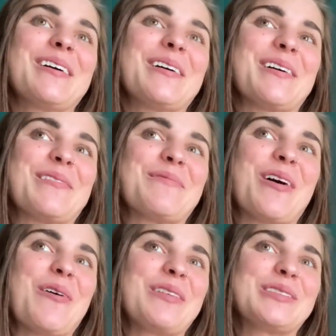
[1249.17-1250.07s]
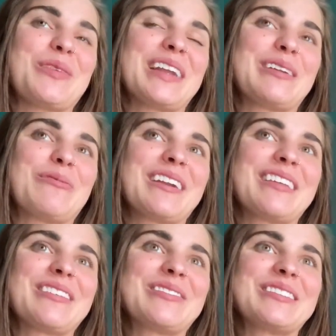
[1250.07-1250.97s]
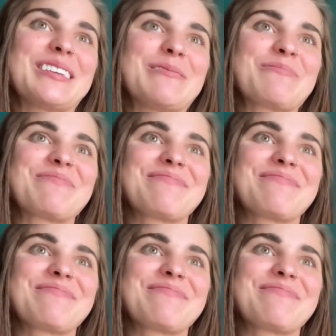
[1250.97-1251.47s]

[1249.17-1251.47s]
I've always wanted one of those, and